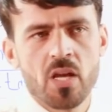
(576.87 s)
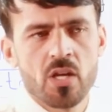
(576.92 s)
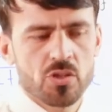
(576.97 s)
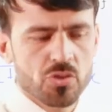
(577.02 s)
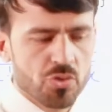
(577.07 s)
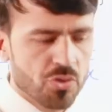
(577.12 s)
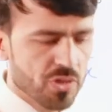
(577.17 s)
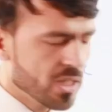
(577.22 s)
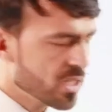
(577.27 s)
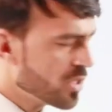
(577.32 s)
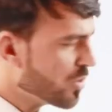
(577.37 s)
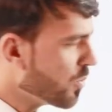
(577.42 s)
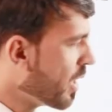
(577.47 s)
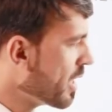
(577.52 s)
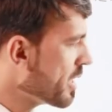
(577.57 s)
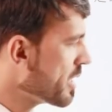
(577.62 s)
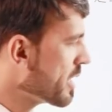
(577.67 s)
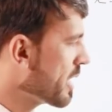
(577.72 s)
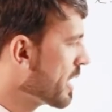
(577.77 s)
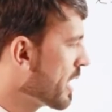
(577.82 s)
So this
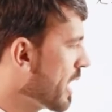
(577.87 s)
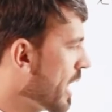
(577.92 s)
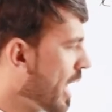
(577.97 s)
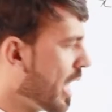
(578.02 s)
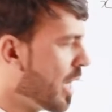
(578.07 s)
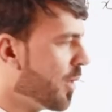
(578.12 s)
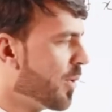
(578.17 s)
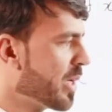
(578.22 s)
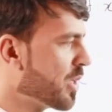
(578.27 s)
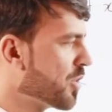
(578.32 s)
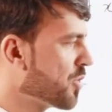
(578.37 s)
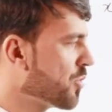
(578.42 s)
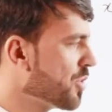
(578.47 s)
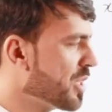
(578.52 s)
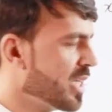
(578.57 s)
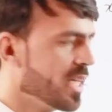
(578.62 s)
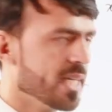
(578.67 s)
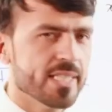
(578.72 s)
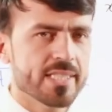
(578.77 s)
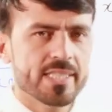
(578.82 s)
was our
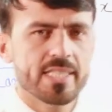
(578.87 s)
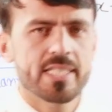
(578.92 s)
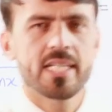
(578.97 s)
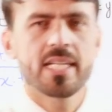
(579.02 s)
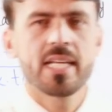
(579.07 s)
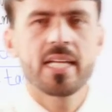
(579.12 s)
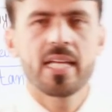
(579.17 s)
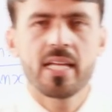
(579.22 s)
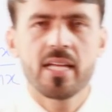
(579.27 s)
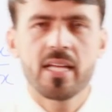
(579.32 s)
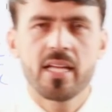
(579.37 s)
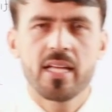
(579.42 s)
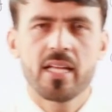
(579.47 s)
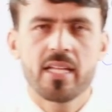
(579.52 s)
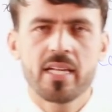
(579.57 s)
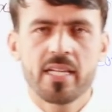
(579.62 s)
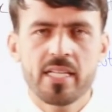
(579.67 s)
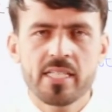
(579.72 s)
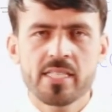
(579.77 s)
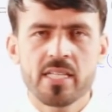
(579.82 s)
today's
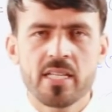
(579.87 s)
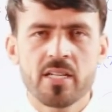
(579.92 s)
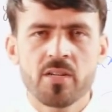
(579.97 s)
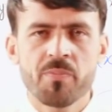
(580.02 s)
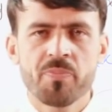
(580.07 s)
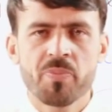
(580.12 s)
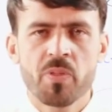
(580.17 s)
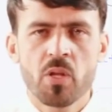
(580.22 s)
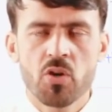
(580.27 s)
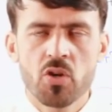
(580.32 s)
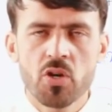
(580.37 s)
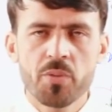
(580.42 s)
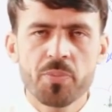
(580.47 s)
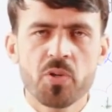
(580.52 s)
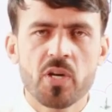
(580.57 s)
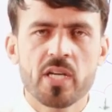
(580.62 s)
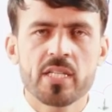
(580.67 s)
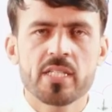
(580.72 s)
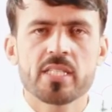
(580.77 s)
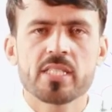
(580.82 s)
lesson. Hope
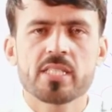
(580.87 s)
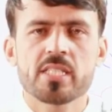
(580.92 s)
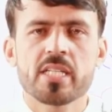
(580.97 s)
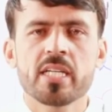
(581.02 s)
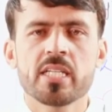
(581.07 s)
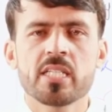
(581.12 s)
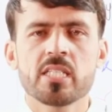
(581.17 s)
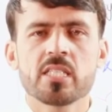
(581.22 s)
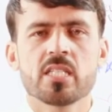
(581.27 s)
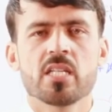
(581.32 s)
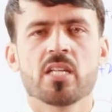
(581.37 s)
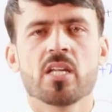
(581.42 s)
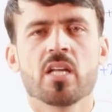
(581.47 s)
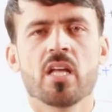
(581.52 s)
you understand.